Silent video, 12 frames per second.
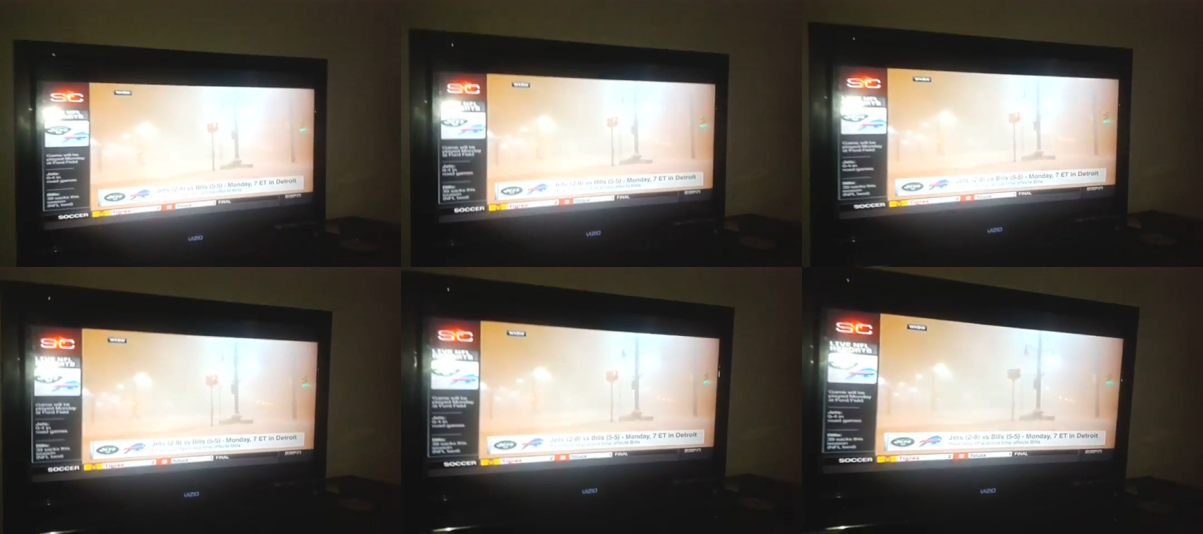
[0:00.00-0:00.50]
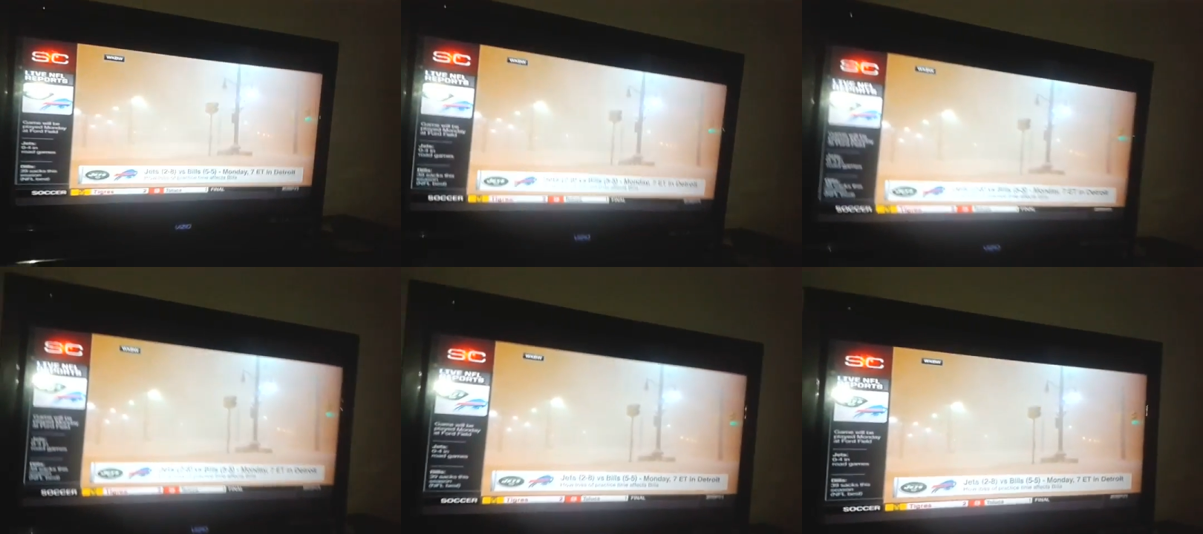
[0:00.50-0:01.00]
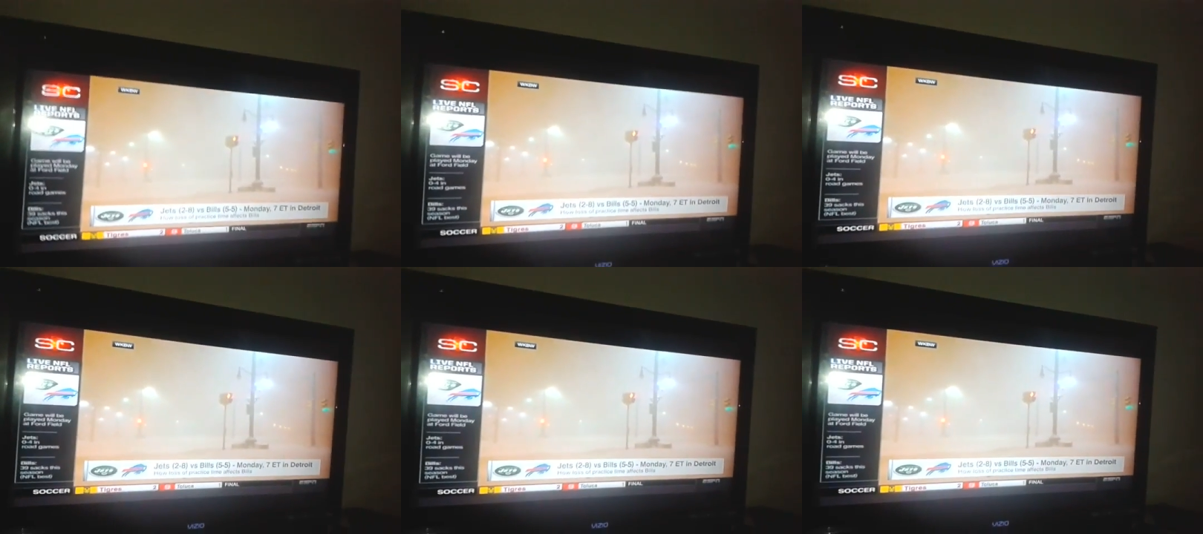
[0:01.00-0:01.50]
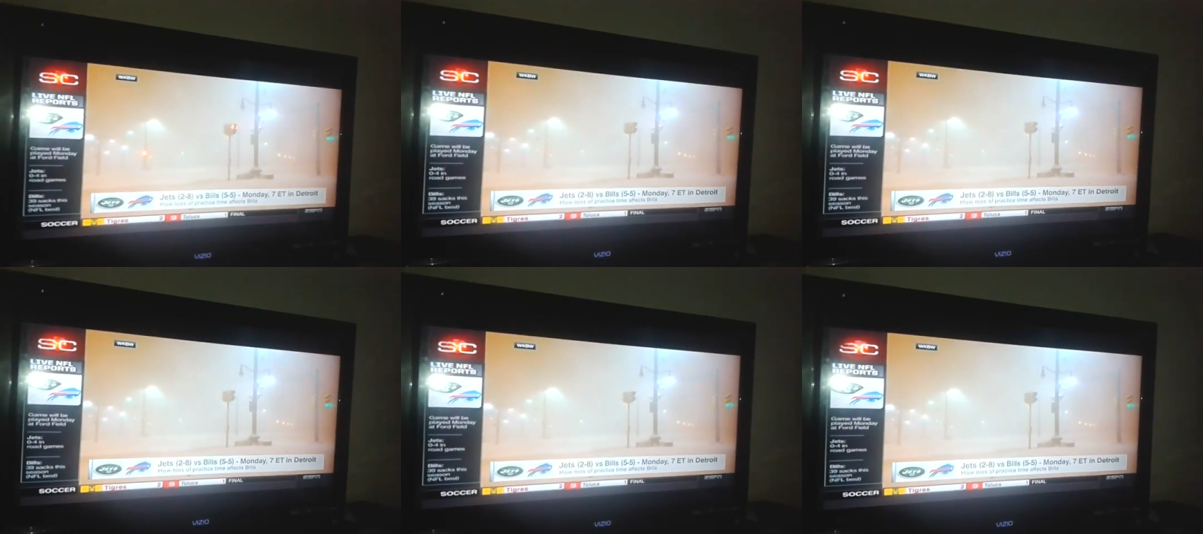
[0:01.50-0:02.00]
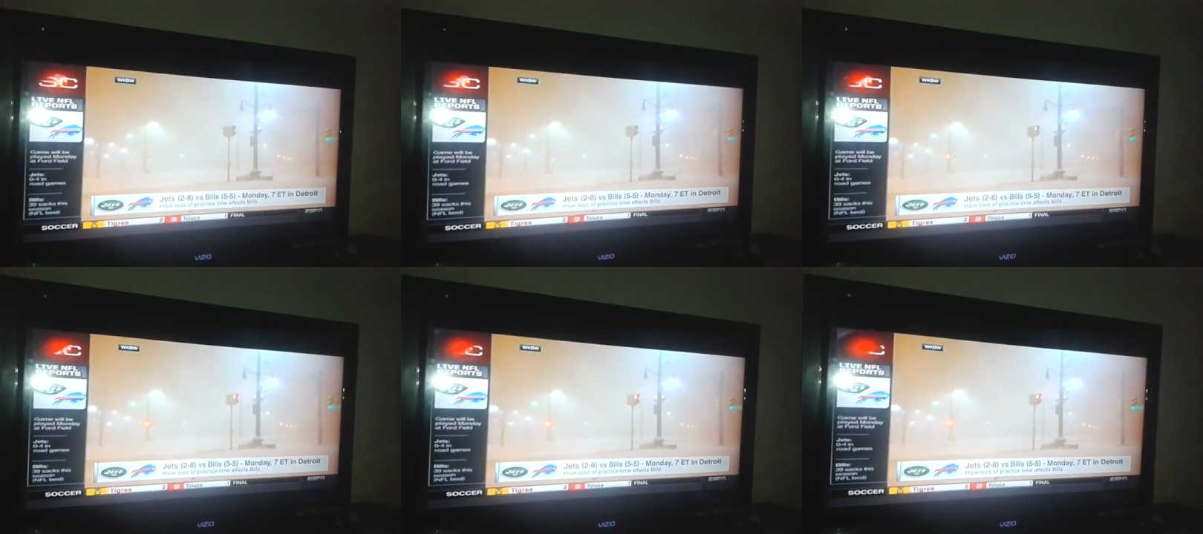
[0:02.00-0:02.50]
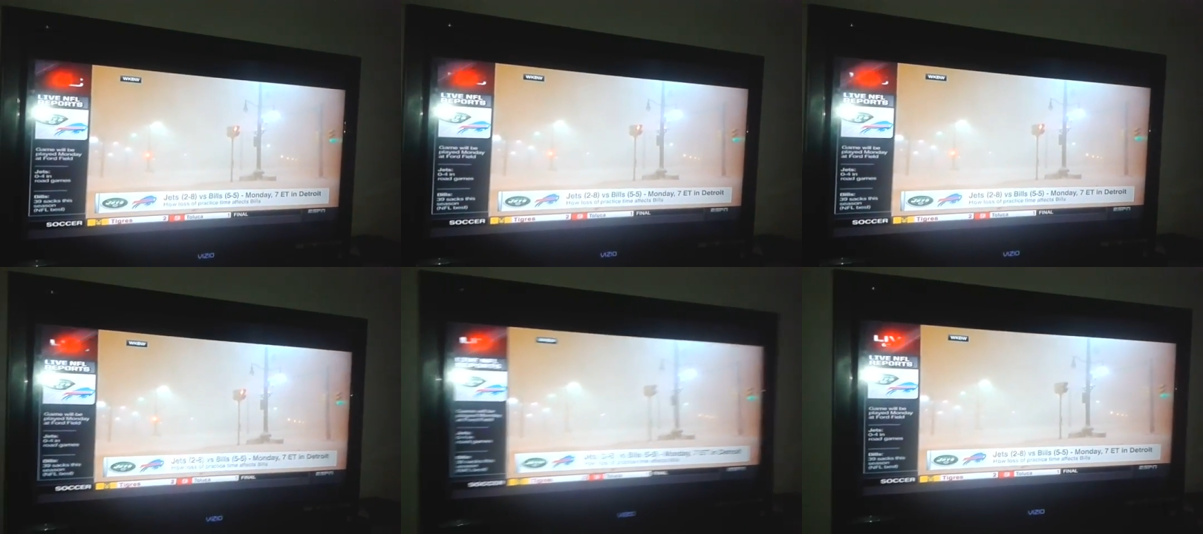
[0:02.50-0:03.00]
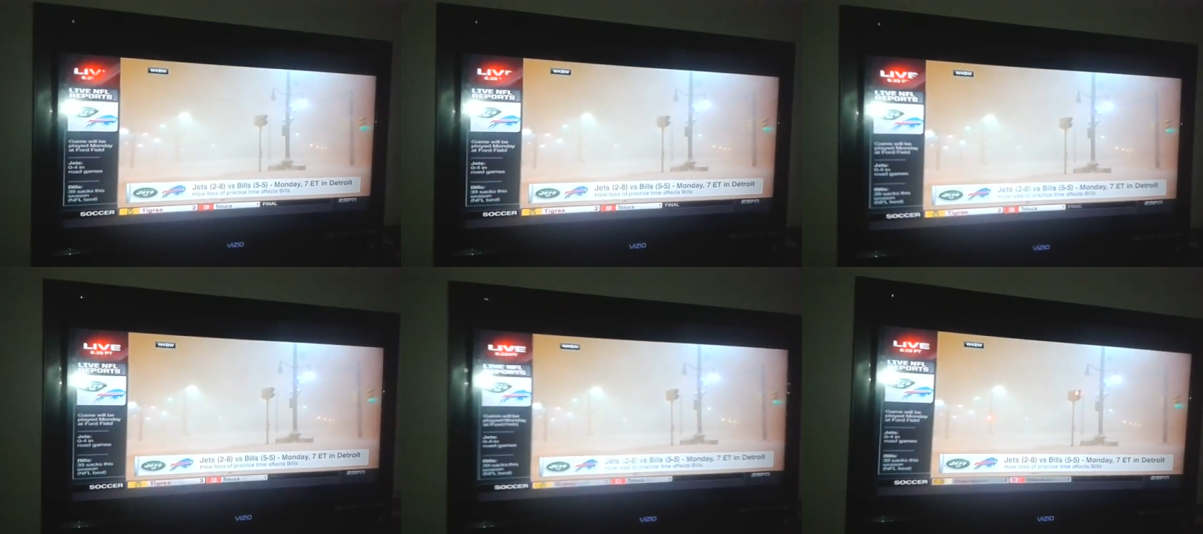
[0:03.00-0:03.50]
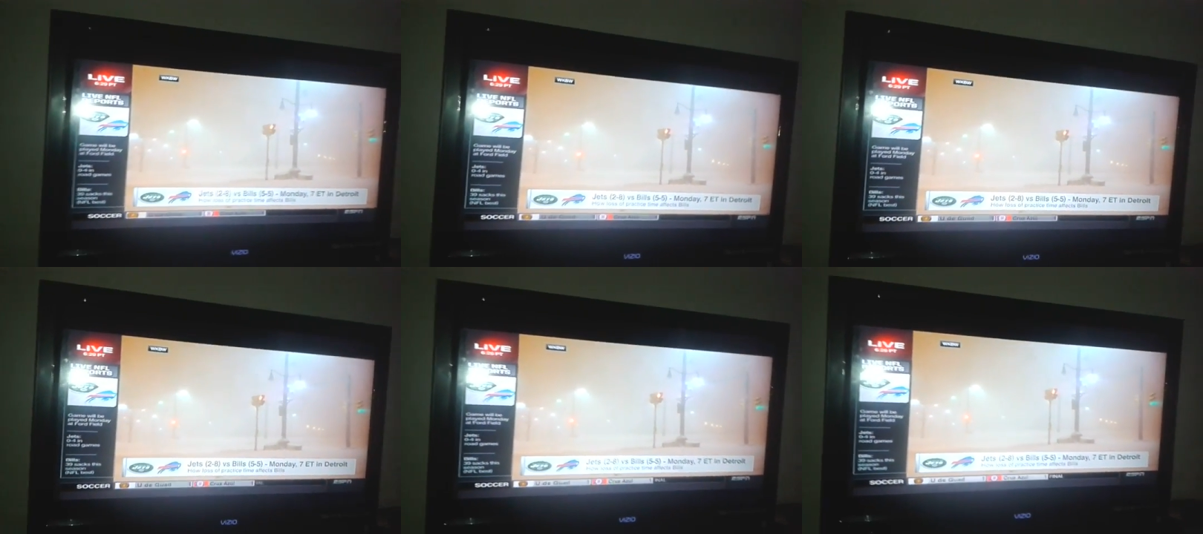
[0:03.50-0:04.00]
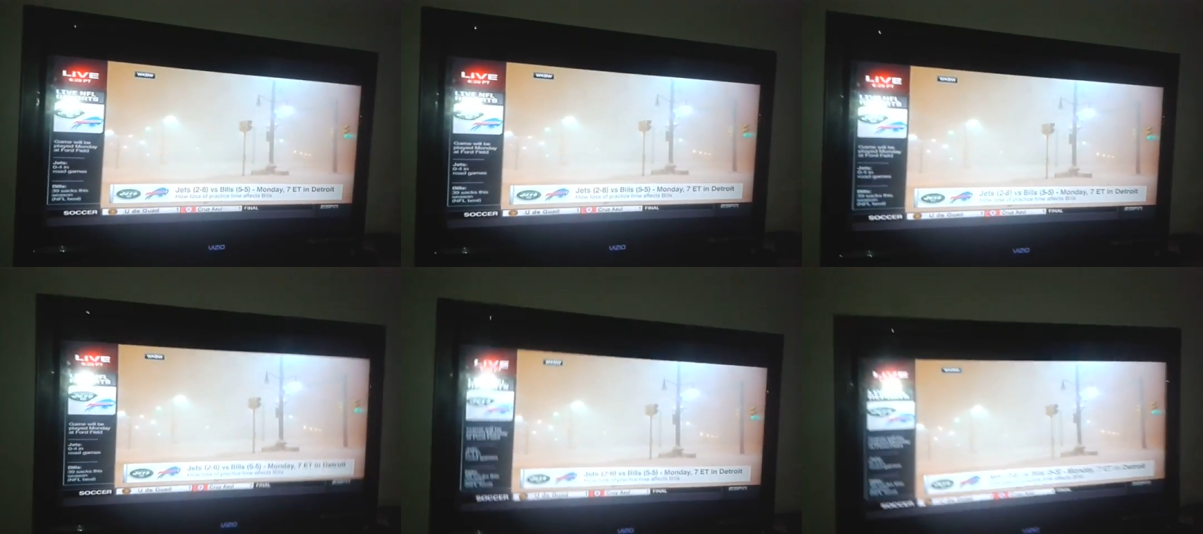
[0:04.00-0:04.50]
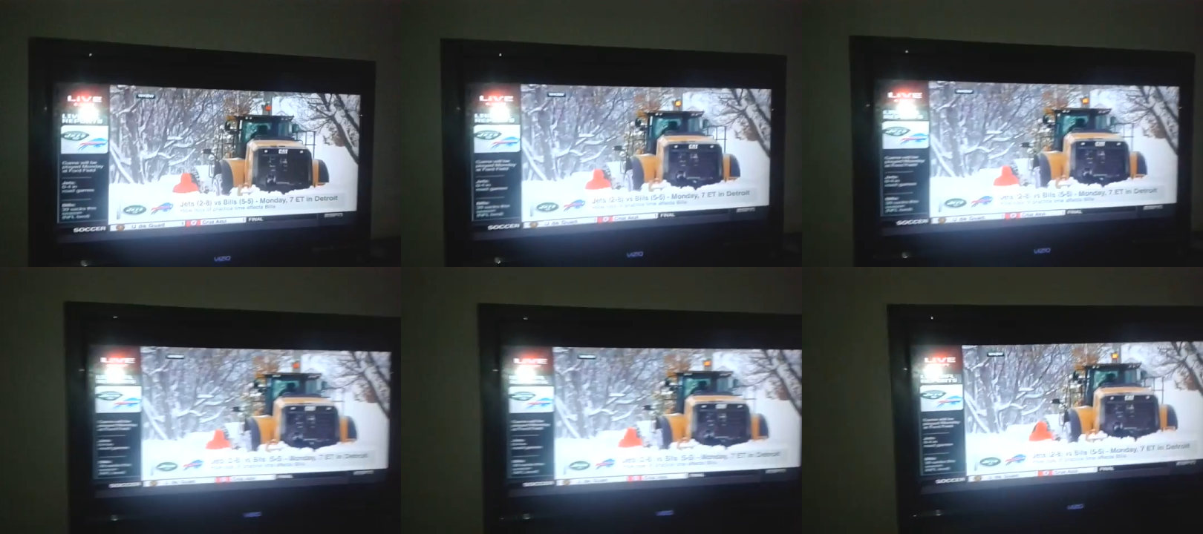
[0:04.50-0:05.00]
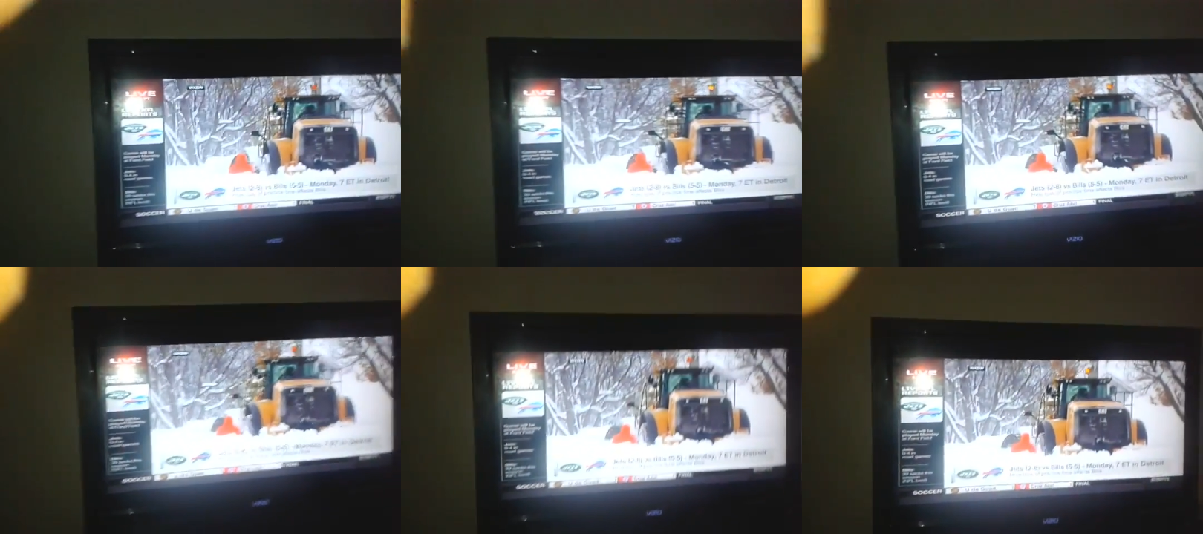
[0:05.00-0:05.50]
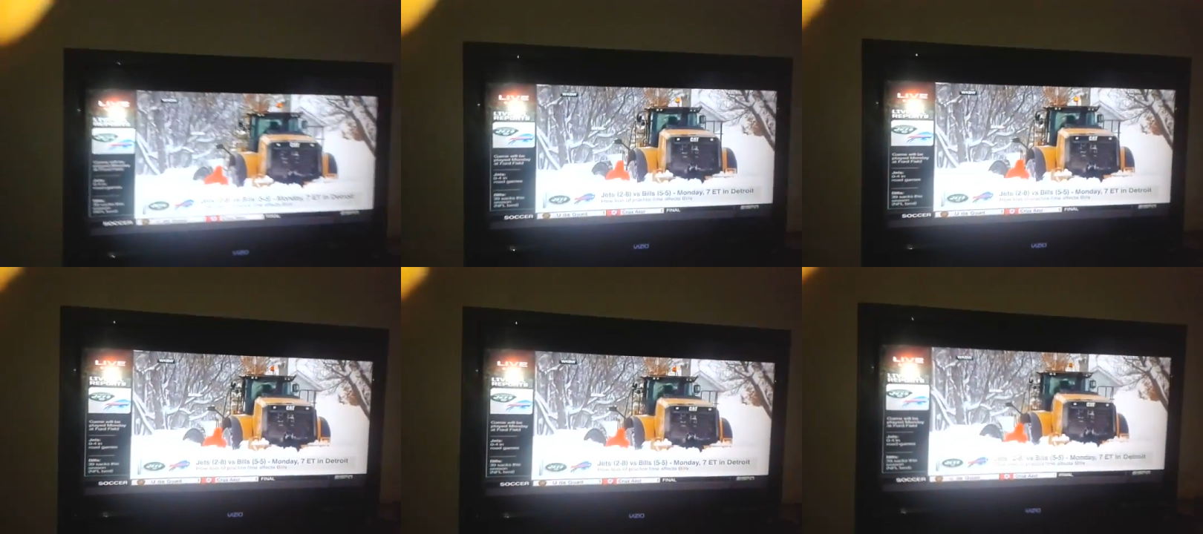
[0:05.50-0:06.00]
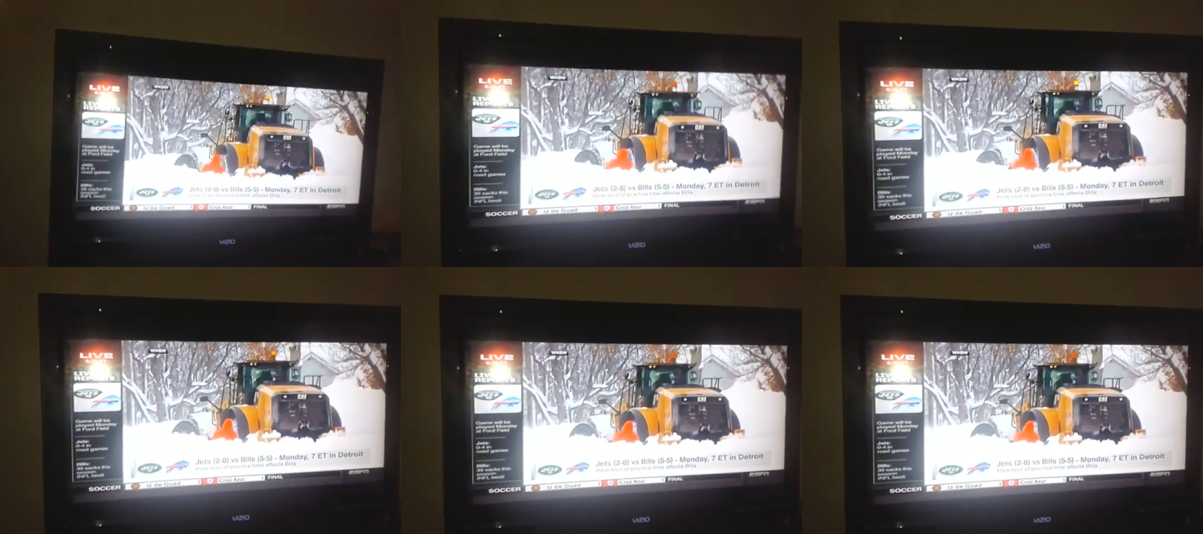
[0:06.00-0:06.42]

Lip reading: Nobody's mouth can be seen.